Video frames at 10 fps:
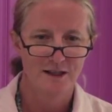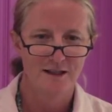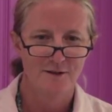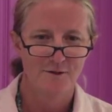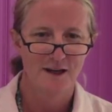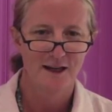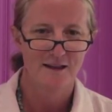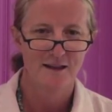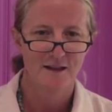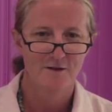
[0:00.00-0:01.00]
in the fact
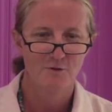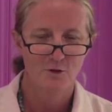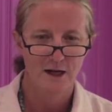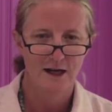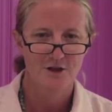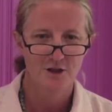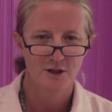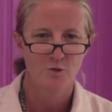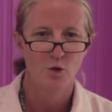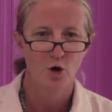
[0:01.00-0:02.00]
that we
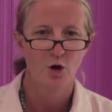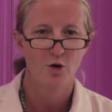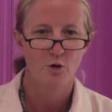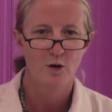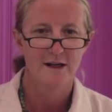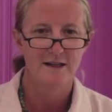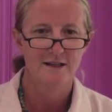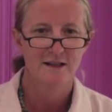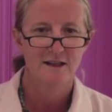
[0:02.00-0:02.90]
actually were quite